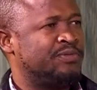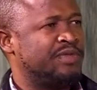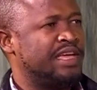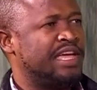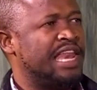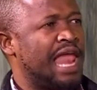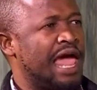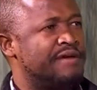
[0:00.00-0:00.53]

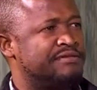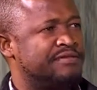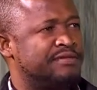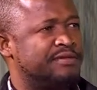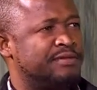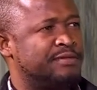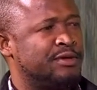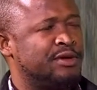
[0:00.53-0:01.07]
in life,
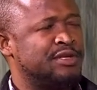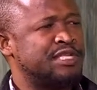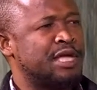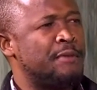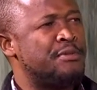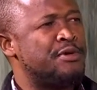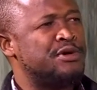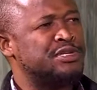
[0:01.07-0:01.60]
because there are
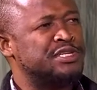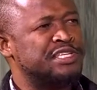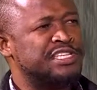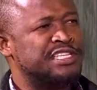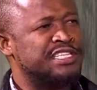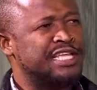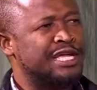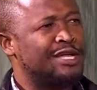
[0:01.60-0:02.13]

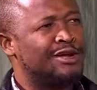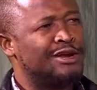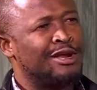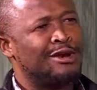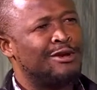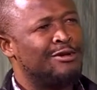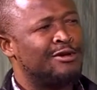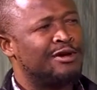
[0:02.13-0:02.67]
processes that are going to
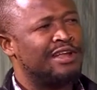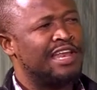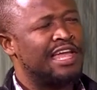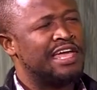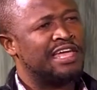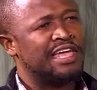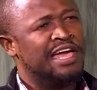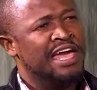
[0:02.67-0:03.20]
look
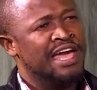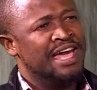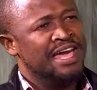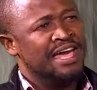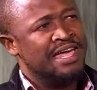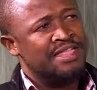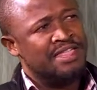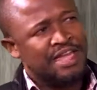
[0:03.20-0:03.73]
like
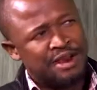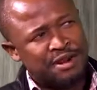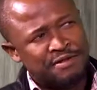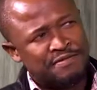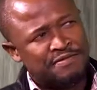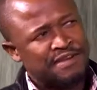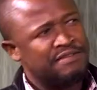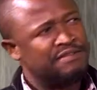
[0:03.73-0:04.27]
they're not
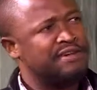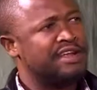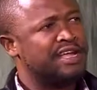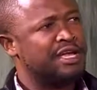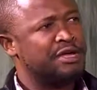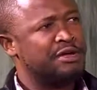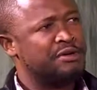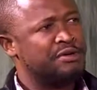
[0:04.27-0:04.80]

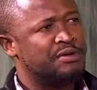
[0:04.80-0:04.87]
favoring you.